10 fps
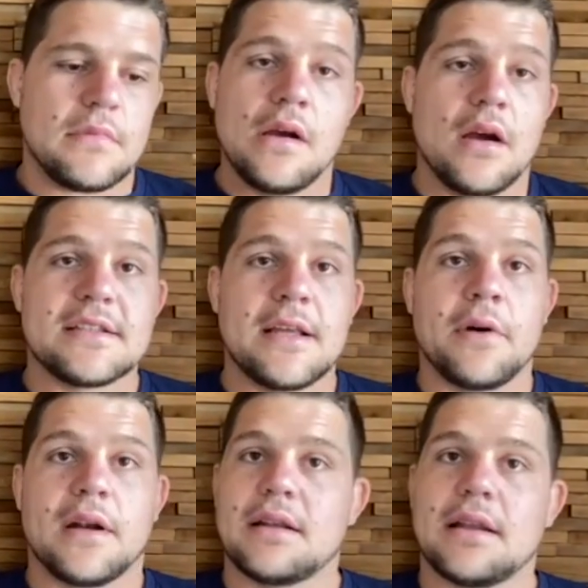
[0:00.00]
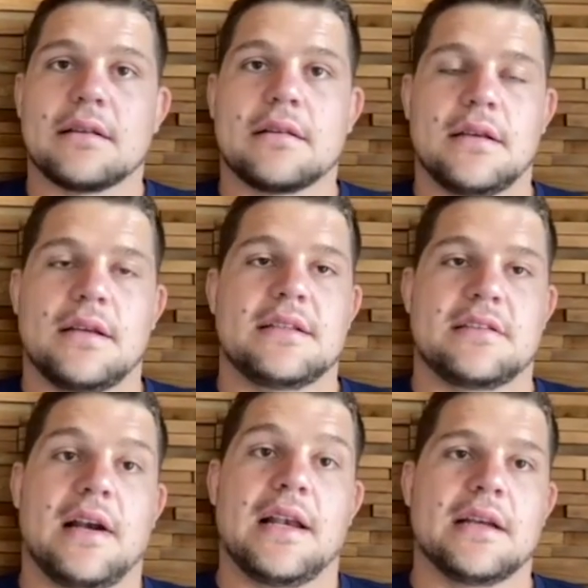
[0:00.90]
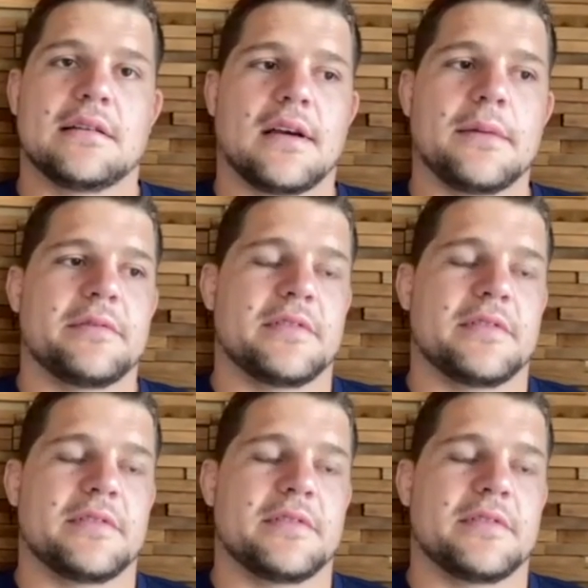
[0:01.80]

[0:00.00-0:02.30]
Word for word: I was saying about that he's really a type of